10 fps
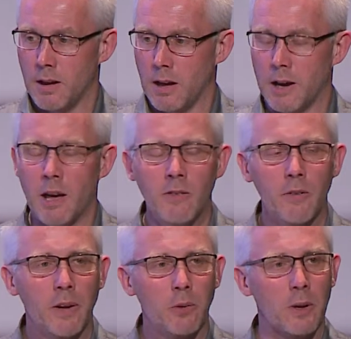Another
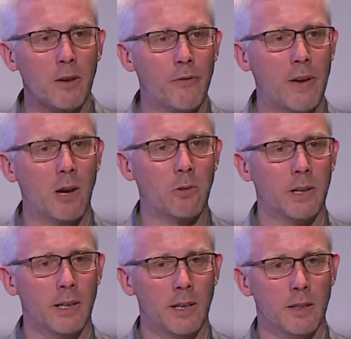thing we found
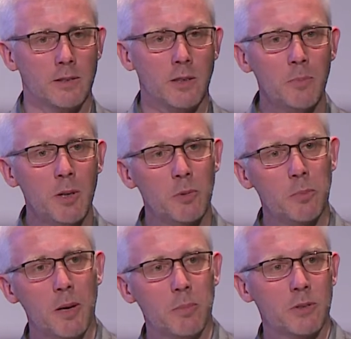is sometimes
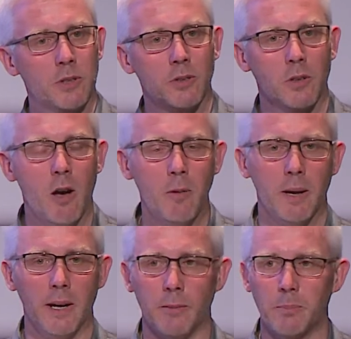people just come
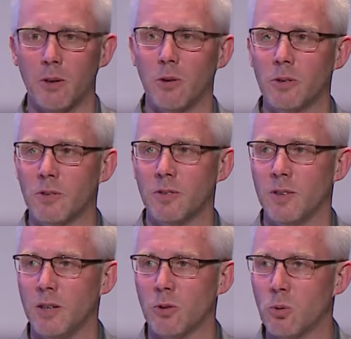in because they
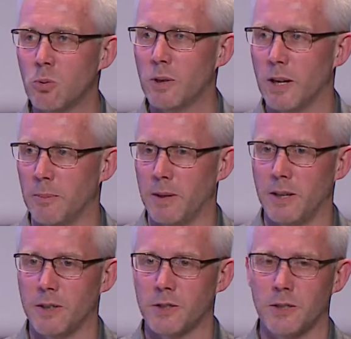see a cool
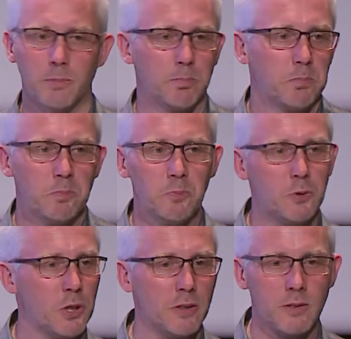image,
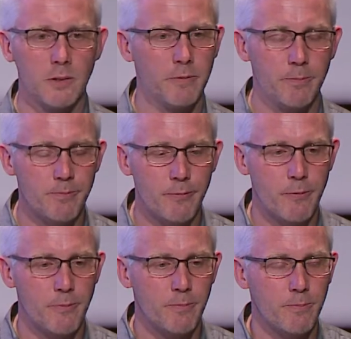just of
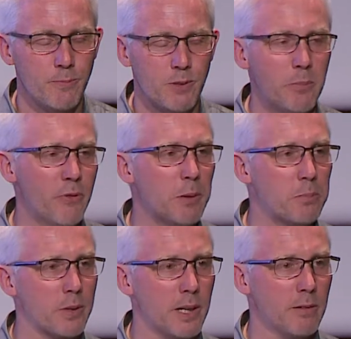something
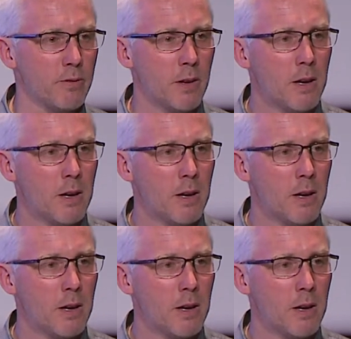brief,